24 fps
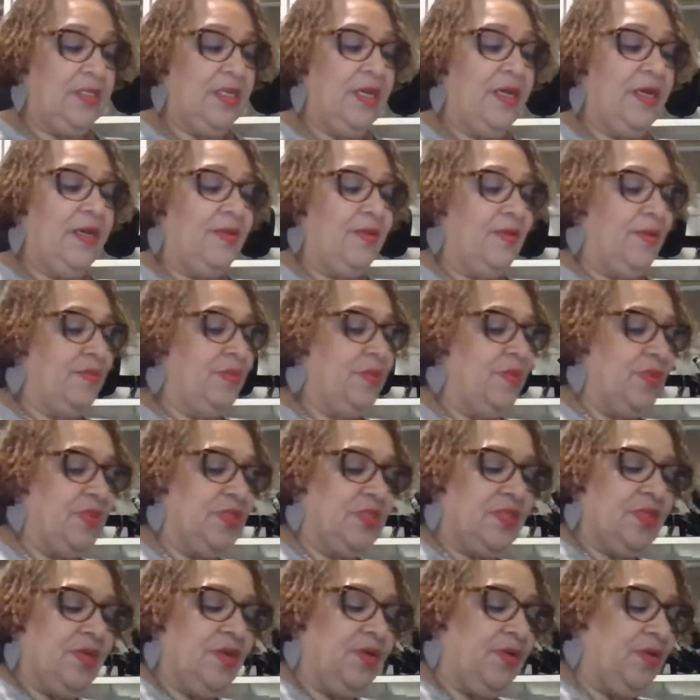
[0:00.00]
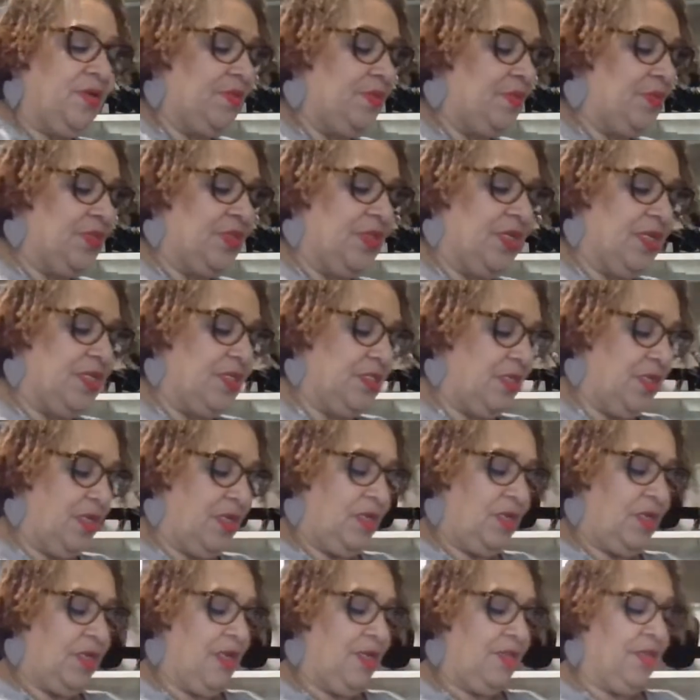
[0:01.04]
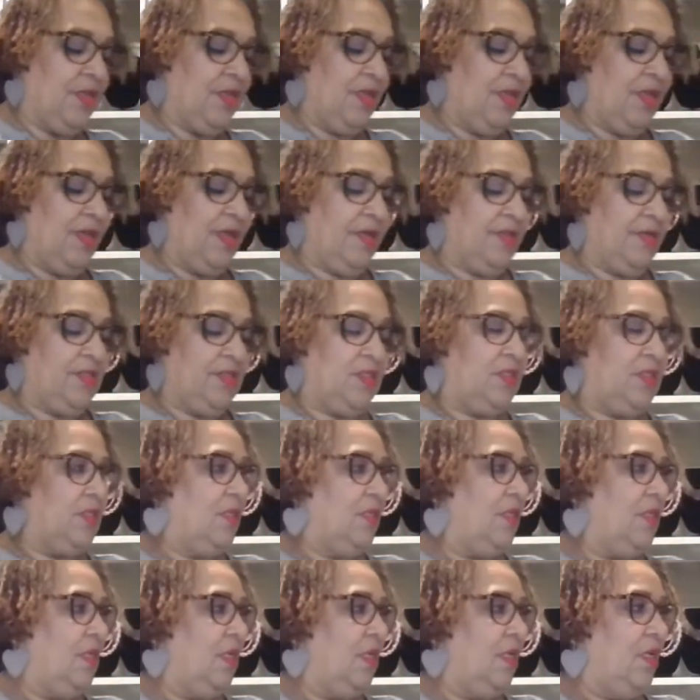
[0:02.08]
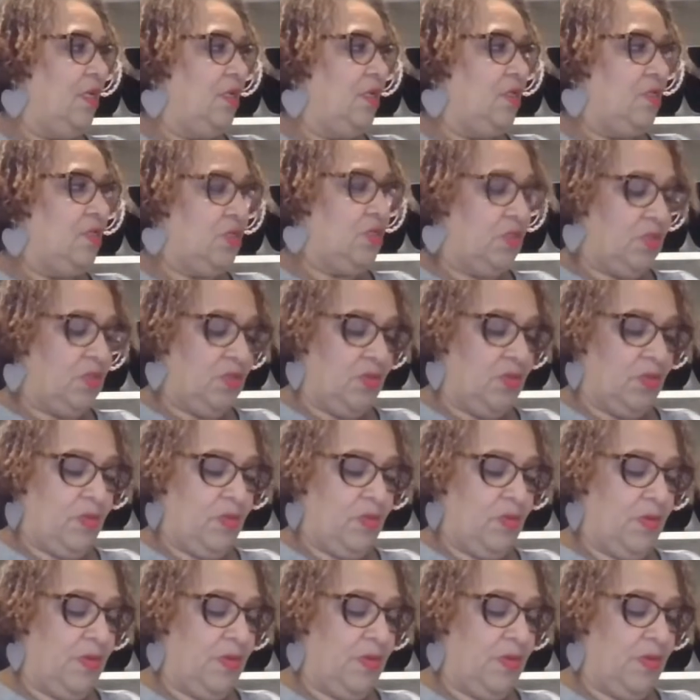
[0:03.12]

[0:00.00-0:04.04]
I'm talking about Sonya. Shantae, you got the last two.